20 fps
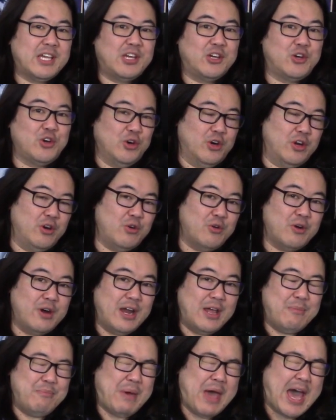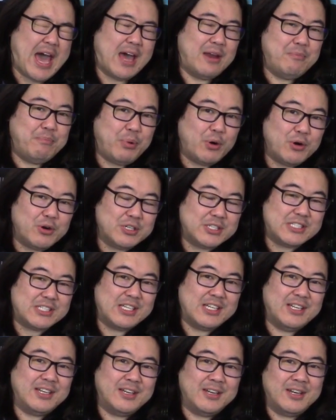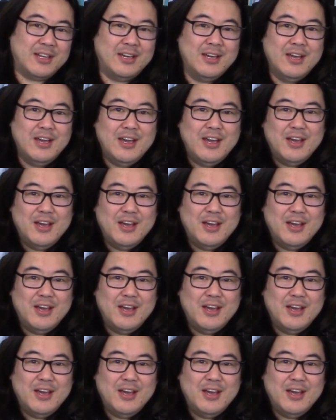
a good or a bad person